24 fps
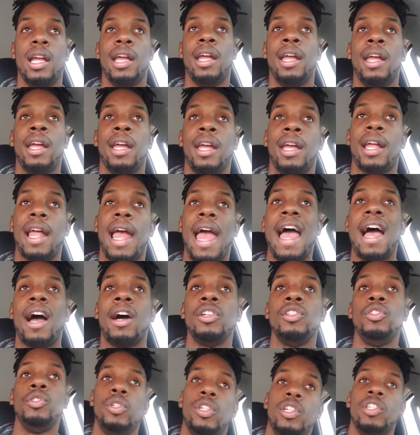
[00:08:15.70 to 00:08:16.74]
And how
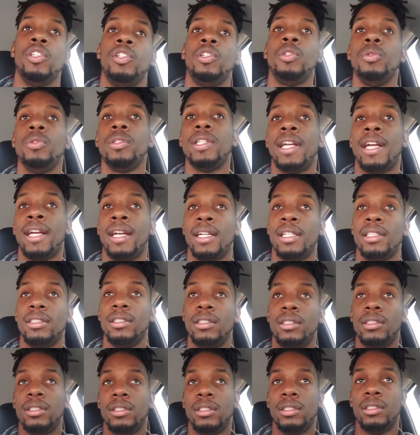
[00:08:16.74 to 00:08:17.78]
you can do that
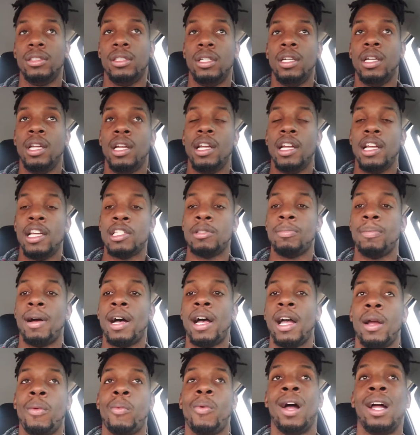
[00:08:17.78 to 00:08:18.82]
is
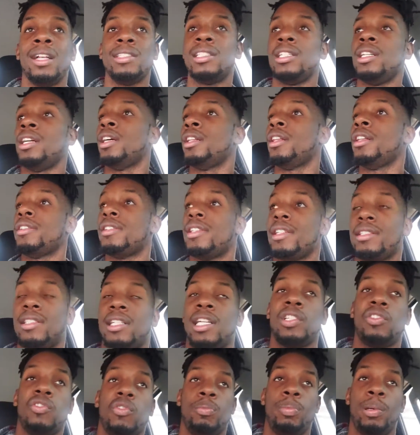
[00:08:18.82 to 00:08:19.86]
by watching other
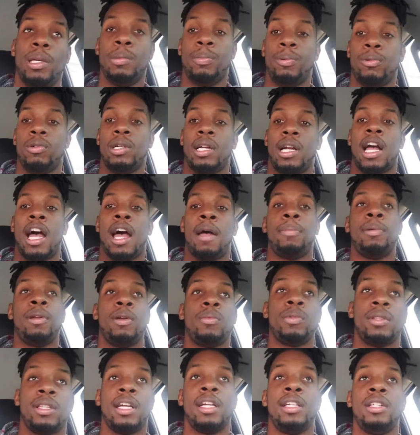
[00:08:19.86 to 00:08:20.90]
successful people and
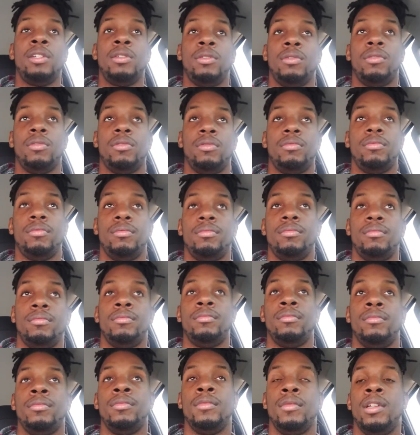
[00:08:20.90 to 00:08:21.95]
copying what they do.
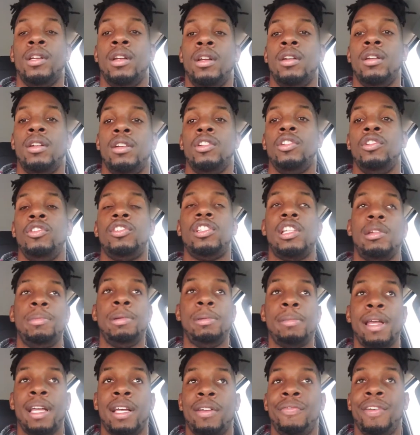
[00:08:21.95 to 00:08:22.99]
You see
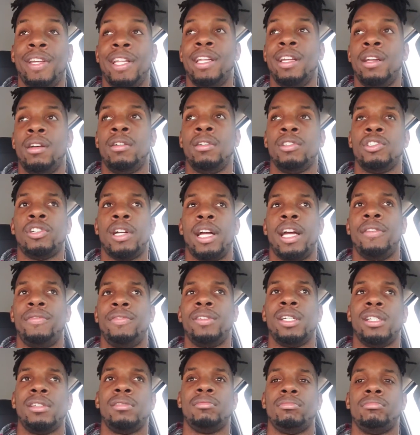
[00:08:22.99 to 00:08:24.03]
me make a video on
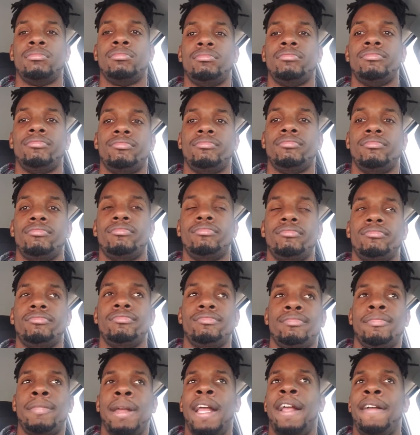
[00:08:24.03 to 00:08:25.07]
traffic?
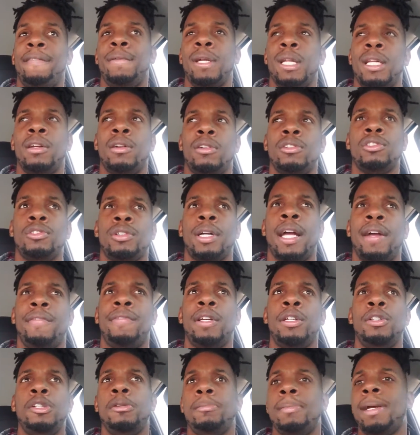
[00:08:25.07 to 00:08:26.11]
Make a video on
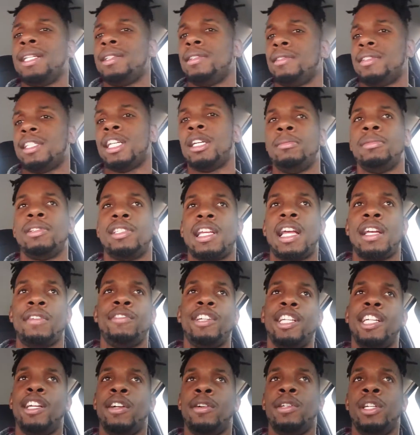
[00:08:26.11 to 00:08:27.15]
traffic. You can make the same exact
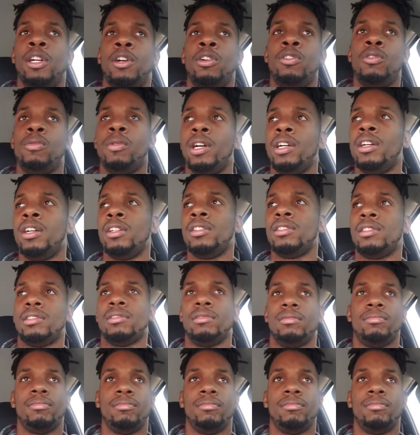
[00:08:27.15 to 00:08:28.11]
video in your own words.